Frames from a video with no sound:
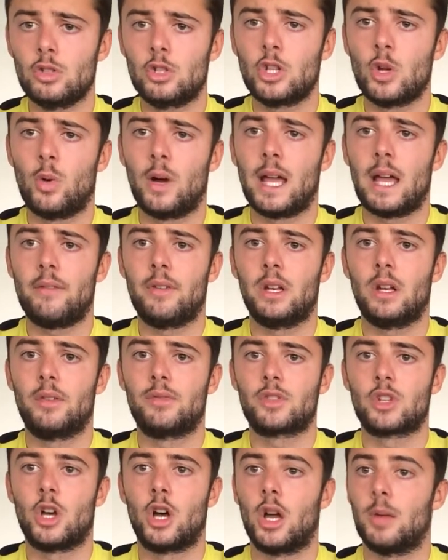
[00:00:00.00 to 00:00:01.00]
Do I have
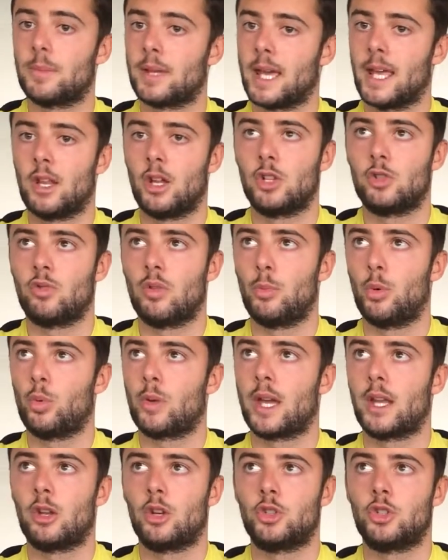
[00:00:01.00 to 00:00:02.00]
enough time? Can I dribble?
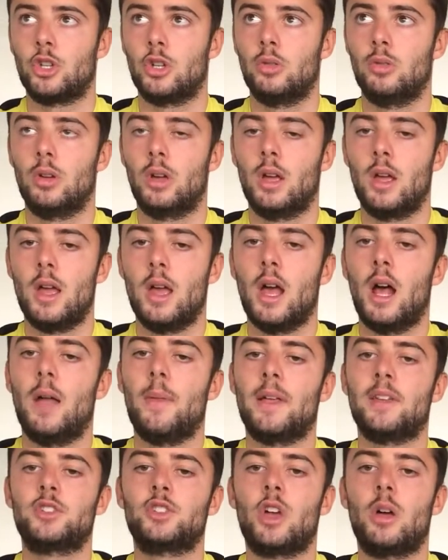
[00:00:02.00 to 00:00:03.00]
Can I shoot?
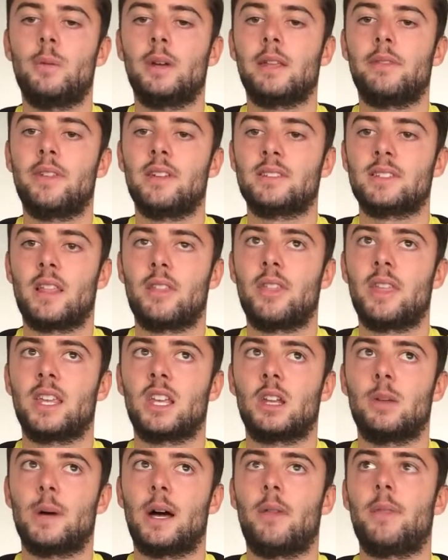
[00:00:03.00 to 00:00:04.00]
There's so many things they're
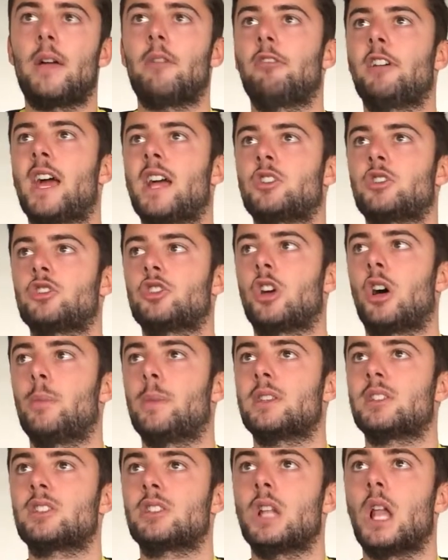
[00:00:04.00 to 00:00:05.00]
thinking about. Their reaction
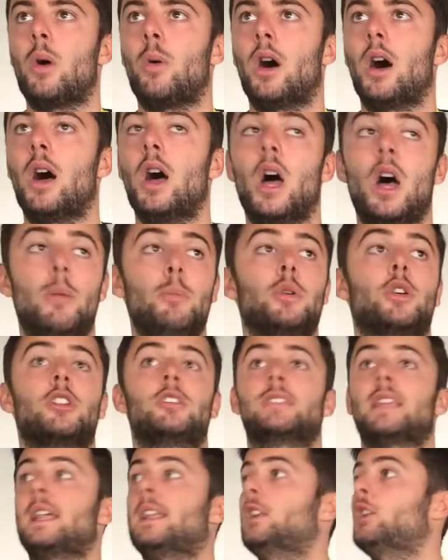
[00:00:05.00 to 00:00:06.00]
time is slower
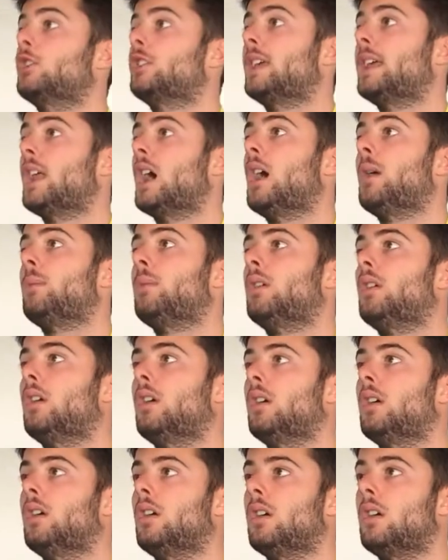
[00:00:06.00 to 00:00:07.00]
because they're looking up,
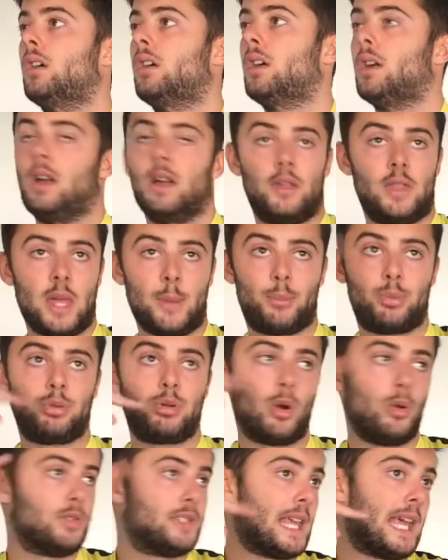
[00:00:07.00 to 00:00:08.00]
they're
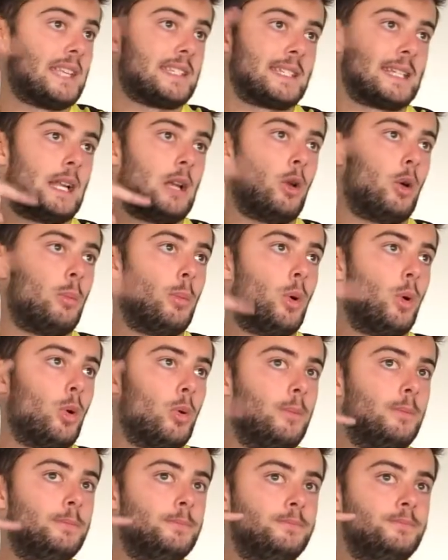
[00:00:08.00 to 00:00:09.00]
processing a lot more.